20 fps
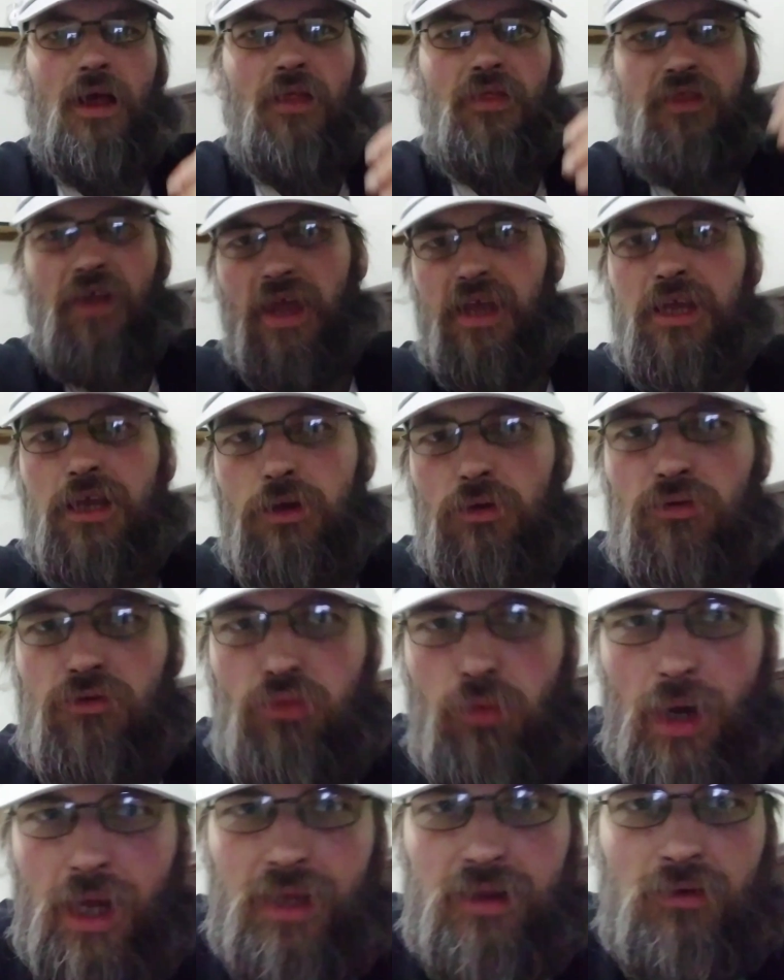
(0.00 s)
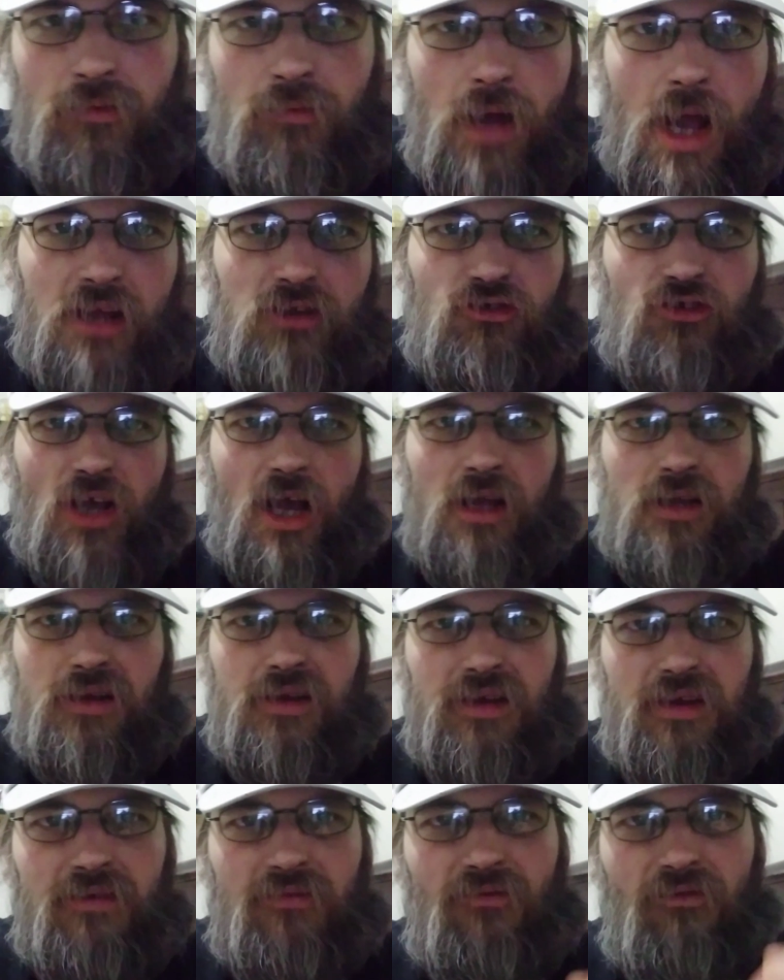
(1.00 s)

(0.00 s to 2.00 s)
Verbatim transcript: thank you, Dwayne the Rock Johnson,